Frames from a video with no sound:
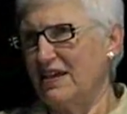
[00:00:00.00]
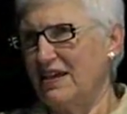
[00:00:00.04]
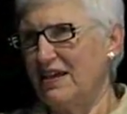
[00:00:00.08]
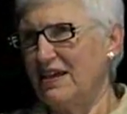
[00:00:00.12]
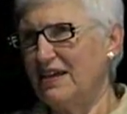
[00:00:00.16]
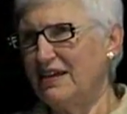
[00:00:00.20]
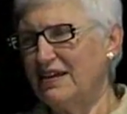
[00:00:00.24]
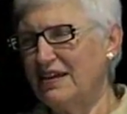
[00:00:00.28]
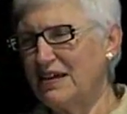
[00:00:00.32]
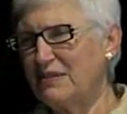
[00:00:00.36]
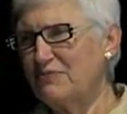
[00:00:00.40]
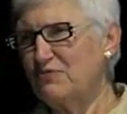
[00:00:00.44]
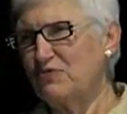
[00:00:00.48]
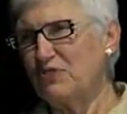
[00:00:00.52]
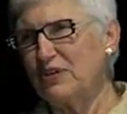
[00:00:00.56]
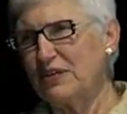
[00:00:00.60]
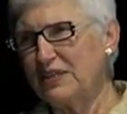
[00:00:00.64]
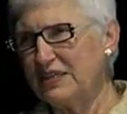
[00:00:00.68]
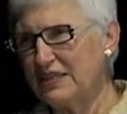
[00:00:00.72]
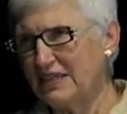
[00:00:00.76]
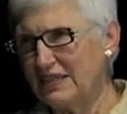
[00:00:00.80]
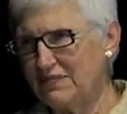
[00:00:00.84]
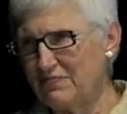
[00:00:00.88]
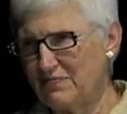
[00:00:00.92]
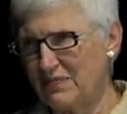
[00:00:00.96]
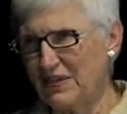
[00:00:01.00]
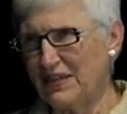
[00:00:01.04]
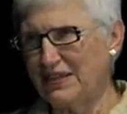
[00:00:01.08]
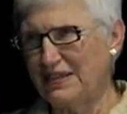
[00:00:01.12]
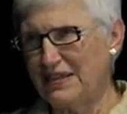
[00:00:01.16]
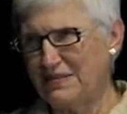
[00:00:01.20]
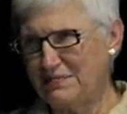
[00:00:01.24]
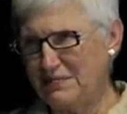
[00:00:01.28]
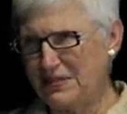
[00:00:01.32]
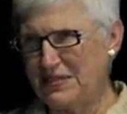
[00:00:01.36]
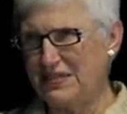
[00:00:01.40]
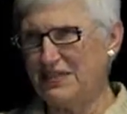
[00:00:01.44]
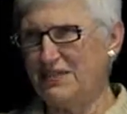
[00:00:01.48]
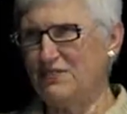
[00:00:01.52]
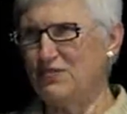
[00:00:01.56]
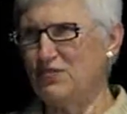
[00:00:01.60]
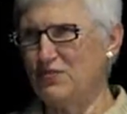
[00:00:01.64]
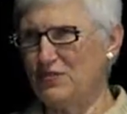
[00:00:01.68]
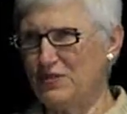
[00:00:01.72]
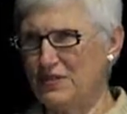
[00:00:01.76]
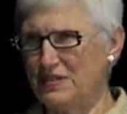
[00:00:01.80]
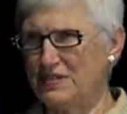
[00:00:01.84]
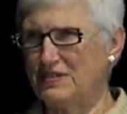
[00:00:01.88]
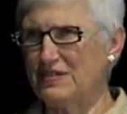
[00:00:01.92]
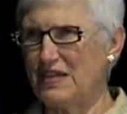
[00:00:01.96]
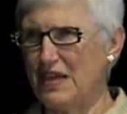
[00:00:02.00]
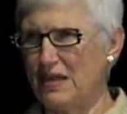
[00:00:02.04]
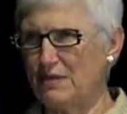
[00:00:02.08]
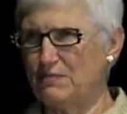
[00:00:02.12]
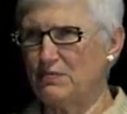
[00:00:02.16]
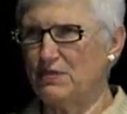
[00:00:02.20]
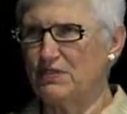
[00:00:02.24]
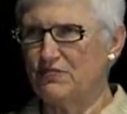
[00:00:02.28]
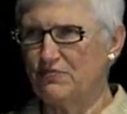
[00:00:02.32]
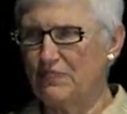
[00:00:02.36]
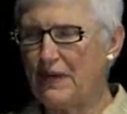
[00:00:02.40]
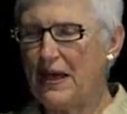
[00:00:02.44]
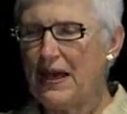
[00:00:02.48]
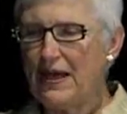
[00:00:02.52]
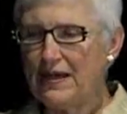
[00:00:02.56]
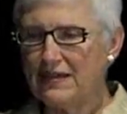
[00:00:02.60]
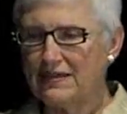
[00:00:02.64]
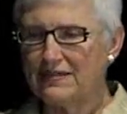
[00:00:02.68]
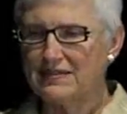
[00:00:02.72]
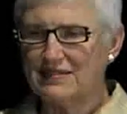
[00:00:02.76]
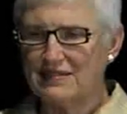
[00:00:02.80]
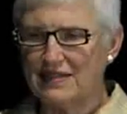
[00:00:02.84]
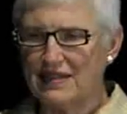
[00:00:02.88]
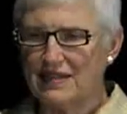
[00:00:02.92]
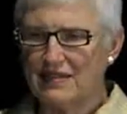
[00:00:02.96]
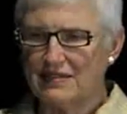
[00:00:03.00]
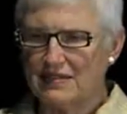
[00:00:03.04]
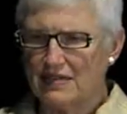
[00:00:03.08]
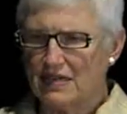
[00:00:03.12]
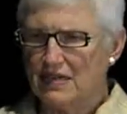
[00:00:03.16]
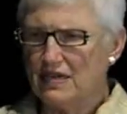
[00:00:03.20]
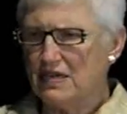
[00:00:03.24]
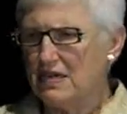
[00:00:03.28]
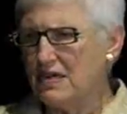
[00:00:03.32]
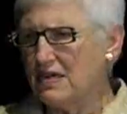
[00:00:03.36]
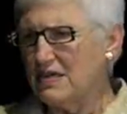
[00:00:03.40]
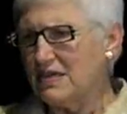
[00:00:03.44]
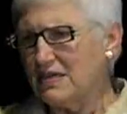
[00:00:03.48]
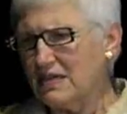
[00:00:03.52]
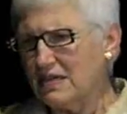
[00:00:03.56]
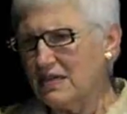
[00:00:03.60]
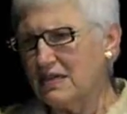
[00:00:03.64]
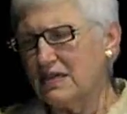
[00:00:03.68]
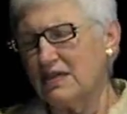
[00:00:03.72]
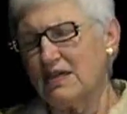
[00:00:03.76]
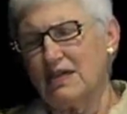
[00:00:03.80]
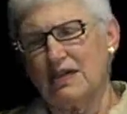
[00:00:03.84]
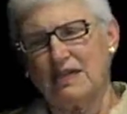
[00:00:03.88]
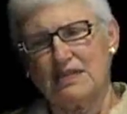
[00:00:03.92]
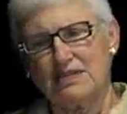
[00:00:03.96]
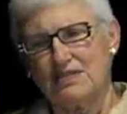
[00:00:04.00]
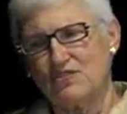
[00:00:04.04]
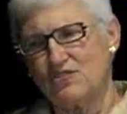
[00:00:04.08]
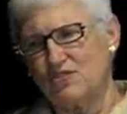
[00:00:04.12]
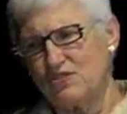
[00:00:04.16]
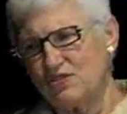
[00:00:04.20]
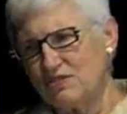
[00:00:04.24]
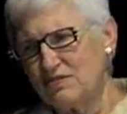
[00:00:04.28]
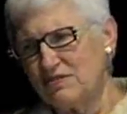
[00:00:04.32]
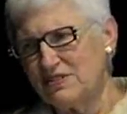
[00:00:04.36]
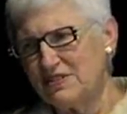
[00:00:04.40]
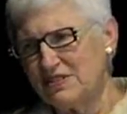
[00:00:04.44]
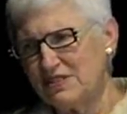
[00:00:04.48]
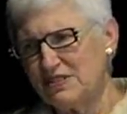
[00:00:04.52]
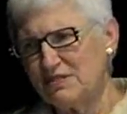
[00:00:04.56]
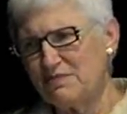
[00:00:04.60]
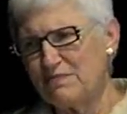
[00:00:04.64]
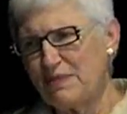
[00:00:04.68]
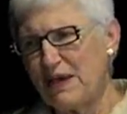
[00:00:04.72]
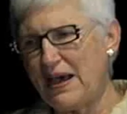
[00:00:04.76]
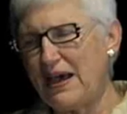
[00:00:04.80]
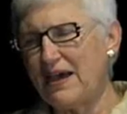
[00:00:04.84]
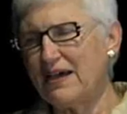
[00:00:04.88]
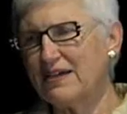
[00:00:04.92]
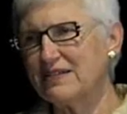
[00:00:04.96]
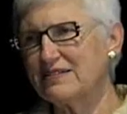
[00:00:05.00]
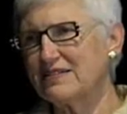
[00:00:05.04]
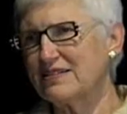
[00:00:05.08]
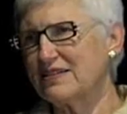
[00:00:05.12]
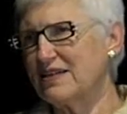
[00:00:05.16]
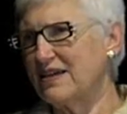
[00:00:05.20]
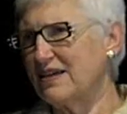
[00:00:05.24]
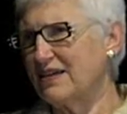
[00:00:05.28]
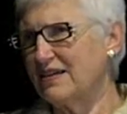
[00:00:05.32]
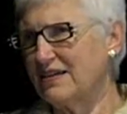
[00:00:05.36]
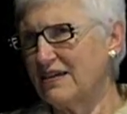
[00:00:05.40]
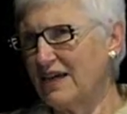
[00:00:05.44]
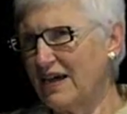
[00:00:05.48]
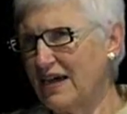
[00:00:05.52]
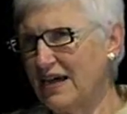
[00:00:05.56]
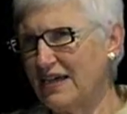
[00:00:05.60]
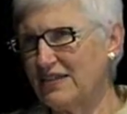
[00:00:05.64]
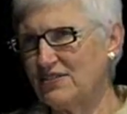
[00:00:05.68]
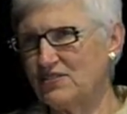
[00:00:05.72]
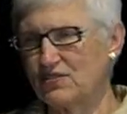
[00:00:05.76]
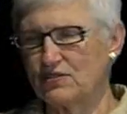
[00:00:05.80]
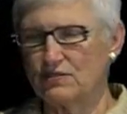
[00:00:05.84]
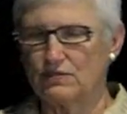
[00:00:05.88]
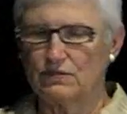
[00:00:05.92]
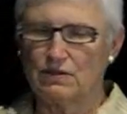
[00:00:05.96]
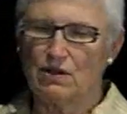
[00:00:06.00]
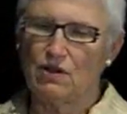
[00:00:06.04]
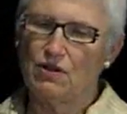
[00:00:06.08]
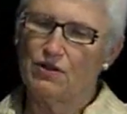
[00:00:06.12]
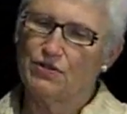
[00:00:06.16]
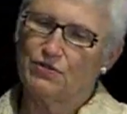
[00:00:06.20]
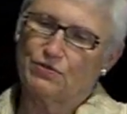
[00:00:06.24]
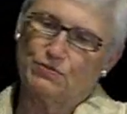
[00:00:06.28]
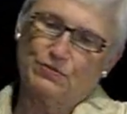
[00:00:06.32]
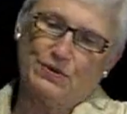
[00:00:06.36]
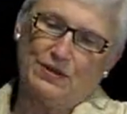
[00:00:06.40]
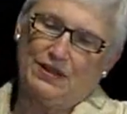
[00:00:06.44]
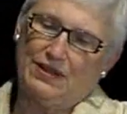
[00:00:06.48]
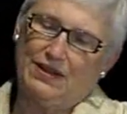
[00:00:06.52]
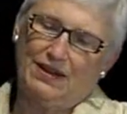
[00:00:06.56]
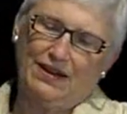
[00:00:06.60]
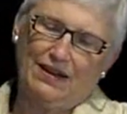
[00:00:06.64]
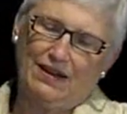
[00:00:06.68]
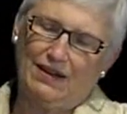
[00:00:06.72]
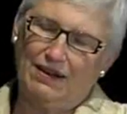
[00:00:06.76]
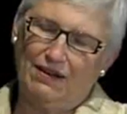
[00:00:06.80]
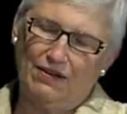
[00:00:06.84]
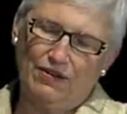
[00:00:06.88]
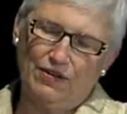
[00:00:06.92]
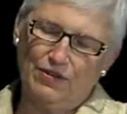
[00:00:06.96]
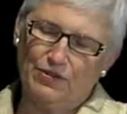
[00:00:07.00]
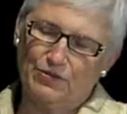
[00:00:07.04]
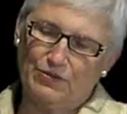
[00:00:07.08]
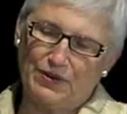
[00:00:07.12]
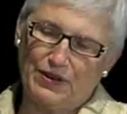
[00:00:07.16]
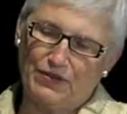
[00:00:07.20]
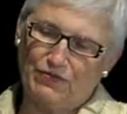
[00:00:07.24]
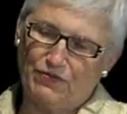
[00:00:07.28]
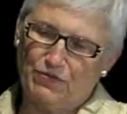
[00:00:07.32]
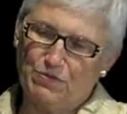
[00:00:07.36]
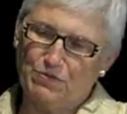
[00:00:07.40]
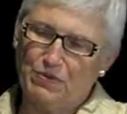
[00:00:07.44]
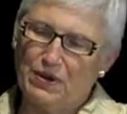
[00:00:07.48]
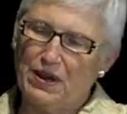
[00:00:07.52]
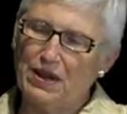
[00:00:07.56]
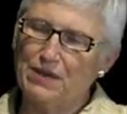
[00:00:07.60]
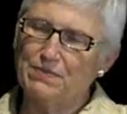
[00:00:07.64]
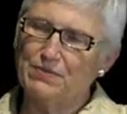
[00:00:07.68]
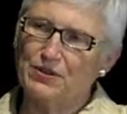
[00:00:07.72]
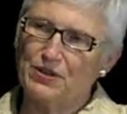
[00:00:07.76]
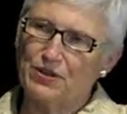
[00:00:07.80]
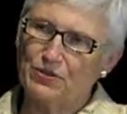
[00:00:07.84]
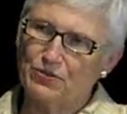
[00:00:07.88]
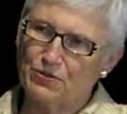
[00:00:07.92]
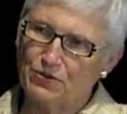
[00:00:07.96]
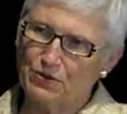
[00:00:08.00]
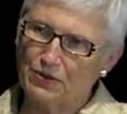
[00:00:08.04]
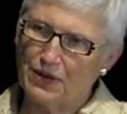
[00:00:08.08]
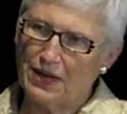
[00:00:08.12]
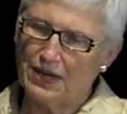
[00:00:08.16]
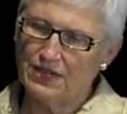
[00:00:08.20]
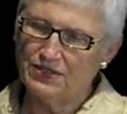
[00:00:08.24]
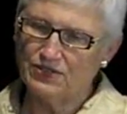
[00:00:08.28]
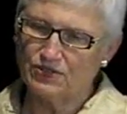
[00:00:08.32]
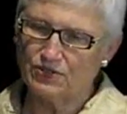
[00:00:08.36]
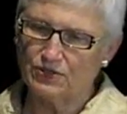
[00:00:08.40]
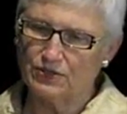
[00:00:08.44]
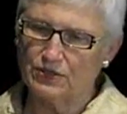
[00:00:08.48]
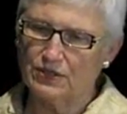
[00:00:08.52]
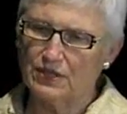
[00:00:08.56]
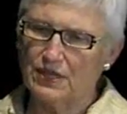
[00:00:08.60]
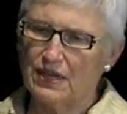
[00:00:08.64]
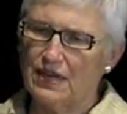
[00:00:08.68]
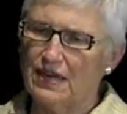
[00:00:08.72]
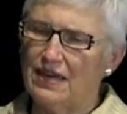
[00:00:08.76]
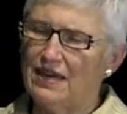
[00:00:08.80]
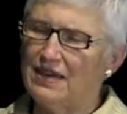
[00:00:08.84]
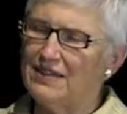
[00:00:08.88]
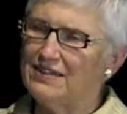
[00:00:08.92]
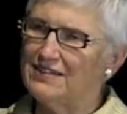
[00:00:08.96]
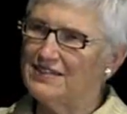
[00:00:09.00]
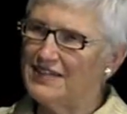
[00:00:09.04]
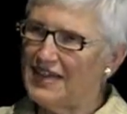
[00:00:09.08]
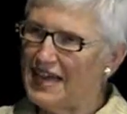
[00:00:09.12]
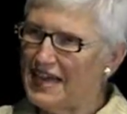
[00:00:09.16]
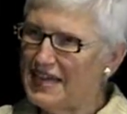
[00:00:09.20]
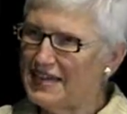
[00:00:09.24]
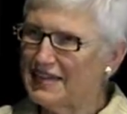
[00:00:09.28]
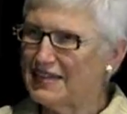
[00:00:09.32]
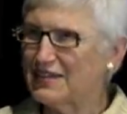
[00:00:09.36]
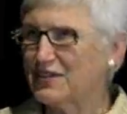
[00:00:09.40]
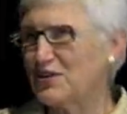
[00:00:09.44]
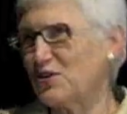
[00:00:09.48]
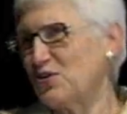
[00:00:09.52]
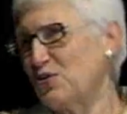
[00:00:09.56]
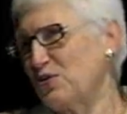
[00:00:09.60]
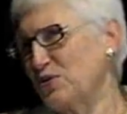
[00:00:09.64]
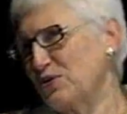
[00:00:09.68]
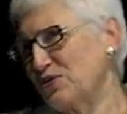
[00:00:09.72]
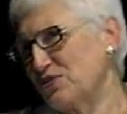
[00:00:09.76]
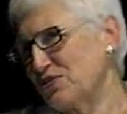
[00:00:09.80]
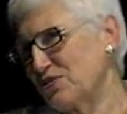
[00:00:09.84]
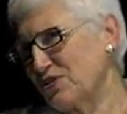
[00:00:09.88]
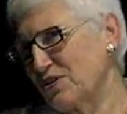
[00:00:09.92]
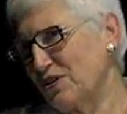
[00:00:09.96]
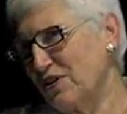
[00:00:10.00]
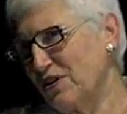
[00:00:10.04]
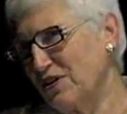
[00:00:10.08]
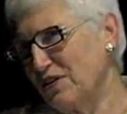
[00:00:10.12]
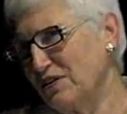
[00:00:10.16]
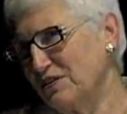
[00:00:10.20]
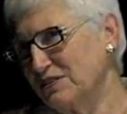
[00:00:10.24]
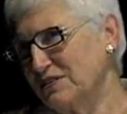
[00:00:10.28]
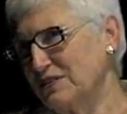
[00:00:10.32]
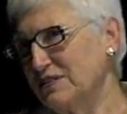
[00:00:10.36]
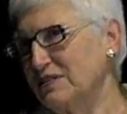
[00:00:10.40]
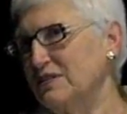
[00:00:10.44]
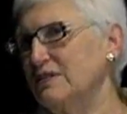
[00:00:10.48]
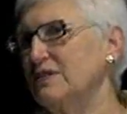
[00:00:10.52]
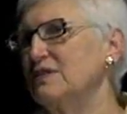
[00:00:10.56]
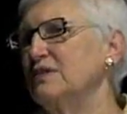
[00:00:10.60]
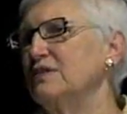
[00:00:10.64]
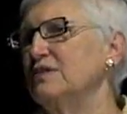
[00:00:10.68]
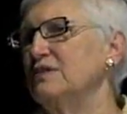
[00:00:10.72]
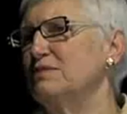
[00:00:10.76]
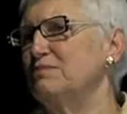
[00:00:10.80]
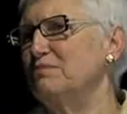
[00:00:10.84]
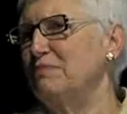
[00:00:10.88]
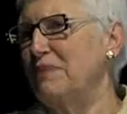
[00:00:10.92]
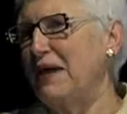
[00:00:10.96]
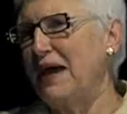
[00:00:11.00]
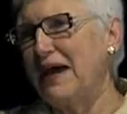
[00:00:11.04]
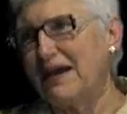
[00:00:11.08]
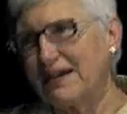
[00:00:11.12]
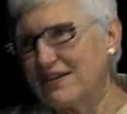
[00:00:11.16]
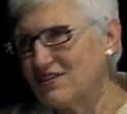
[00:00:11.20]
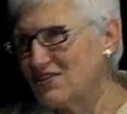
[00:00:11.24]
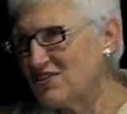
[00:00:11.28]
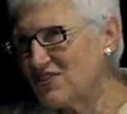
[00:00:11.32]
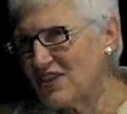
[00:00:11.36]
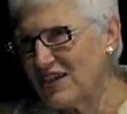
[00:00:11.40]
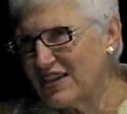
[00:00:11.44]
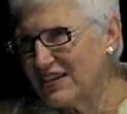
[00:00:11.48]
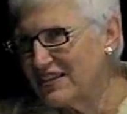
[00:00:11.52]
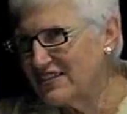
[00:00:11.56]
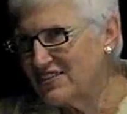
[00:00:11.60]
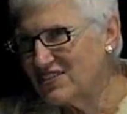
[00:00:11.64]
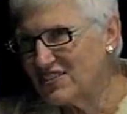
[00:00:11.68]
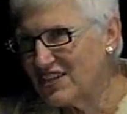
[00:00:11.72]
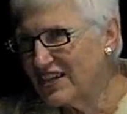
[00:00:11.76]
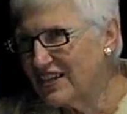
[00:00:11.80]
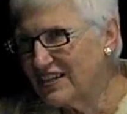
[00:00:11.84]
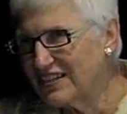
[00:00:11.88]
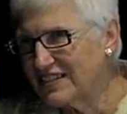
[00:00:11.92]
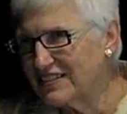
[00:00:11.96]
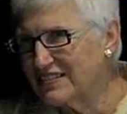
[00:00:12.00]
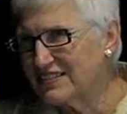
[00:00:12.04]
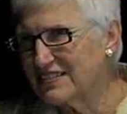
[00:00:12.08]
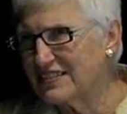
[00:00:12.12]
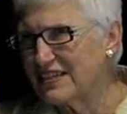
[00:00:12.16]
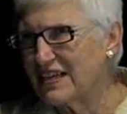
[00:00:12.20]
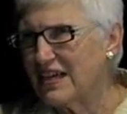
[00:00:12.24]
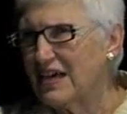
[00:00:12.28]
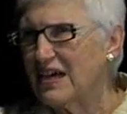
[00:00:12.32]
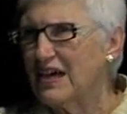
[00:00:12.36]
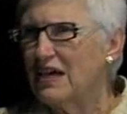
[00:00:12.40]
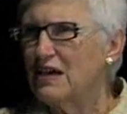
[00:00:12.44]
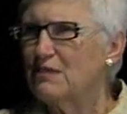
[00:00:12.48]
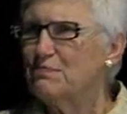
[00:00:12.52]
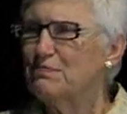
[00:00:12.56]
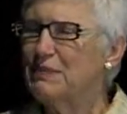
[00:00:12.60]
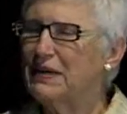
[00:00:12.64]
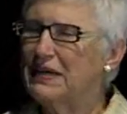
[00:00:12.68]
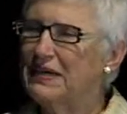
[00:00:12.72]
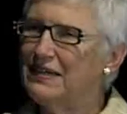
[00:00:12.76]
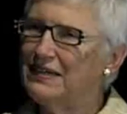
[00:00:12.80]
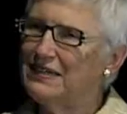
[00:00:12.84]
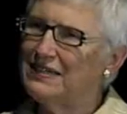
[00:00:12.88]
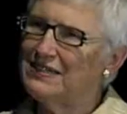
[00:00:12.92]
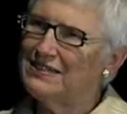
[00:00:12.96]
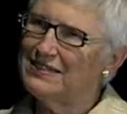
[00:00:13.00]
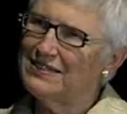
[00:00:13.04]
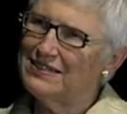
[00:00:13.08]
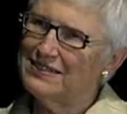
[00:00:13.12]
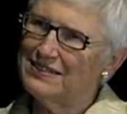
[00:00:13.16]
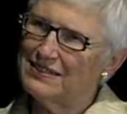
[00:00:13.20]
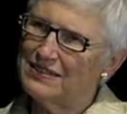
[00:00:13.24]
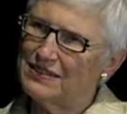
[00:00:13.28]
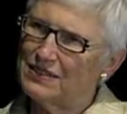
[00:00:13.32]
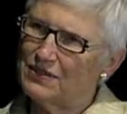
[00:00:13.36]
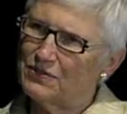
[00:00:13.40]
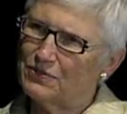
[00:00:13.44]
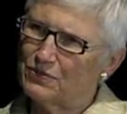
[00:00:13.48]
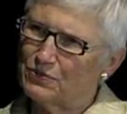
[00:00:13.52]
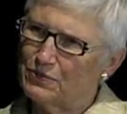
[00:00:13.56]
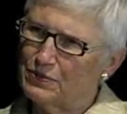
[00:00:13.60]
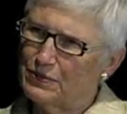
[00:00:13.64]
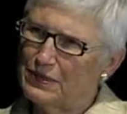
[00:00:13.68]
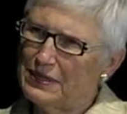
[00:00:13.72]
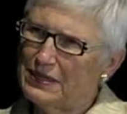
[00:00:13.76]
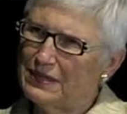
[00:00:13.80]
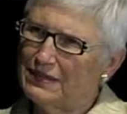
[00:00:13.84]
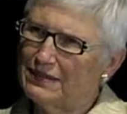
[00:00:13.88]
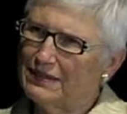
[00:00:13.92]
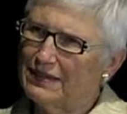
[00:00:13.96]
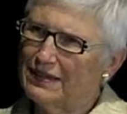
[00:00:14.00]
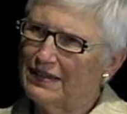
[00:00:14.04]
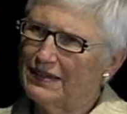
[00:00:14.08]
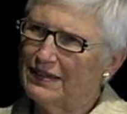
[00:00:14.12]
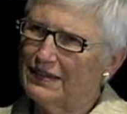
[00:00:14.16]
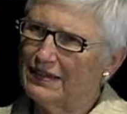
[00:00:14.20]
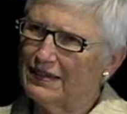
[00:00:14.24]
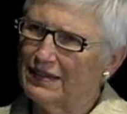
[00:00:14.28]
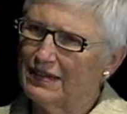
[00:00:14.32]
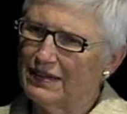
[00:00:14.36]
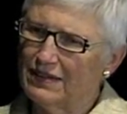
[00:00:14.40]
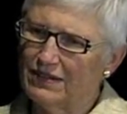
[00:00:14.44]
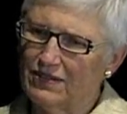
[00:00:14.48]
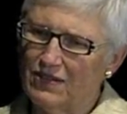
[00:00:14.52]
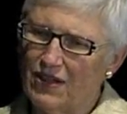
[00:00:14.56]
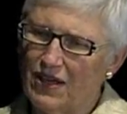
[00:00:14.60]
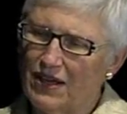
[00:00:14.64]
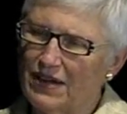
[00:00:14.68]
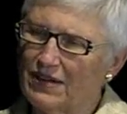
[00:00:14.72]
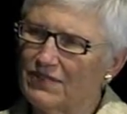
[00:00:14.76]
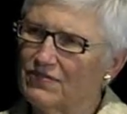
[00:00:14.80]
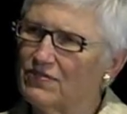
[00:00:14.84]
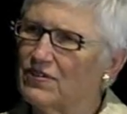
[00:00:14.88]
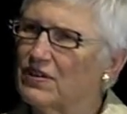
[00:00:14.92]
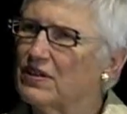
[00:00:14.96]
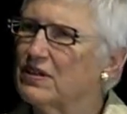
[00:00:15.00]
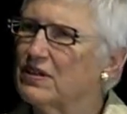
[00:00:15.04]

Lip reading: And I'm really, let me give you the example of Pakistan. Students in Pakistan in high school, all the way from primary through high school, take a course called Pakistani Studies. But it isn't really a lot of